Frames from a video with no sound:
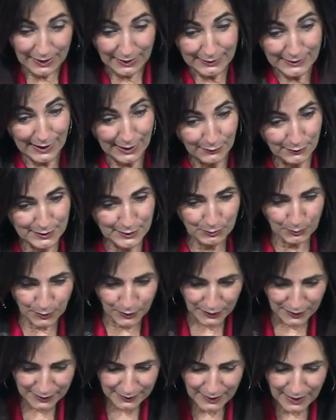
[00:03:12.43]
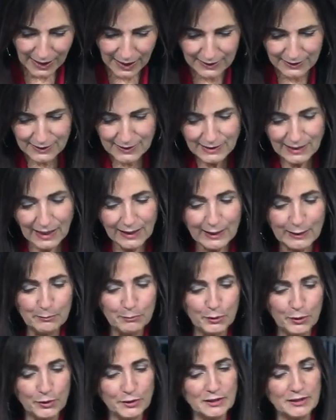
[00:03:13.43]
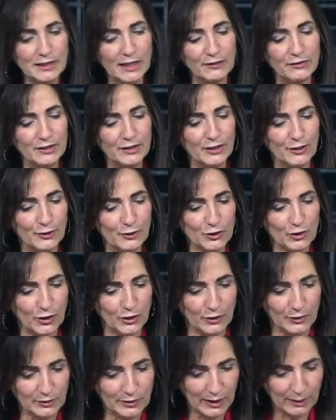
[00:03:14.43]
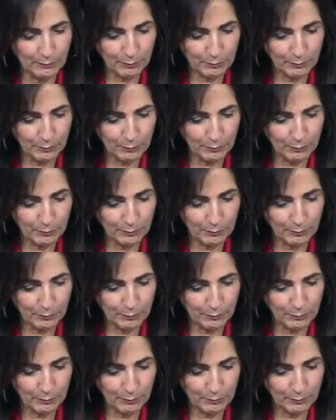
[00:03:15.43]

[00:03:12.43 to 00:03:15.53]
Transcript: That's how it's worded. And the second bull, seven years old,